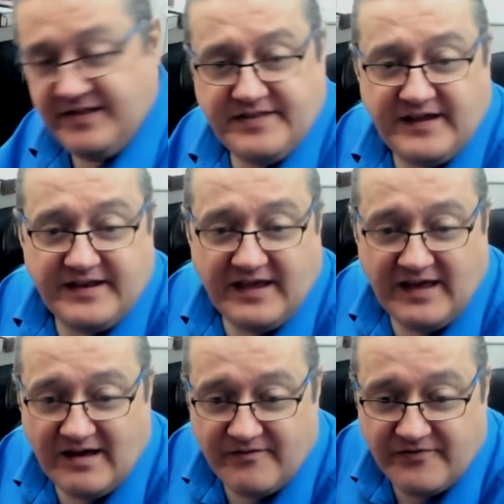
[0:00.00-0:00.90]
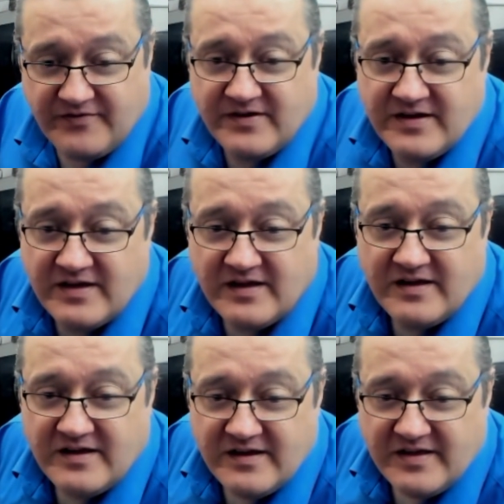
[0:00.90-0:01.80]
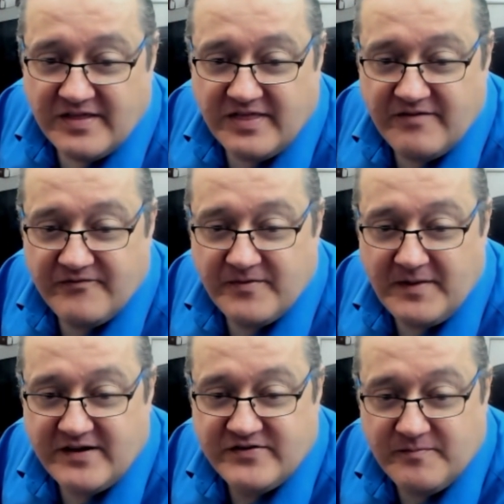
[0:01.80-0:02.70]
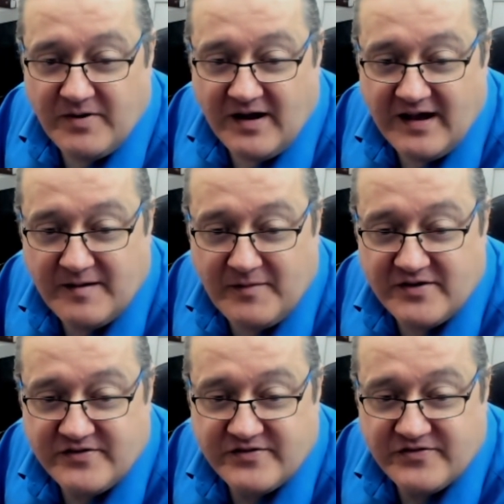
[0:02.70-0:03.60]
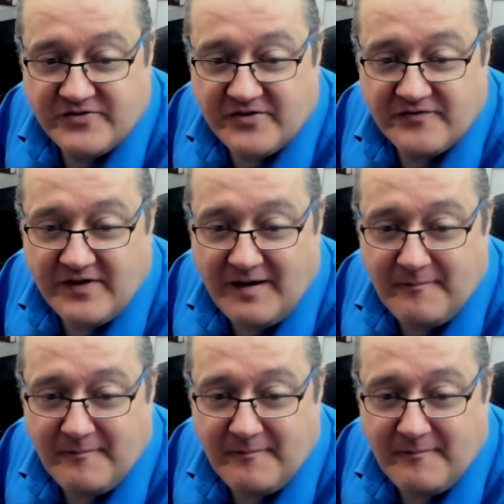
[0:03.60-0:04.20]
did have the information by how much sort of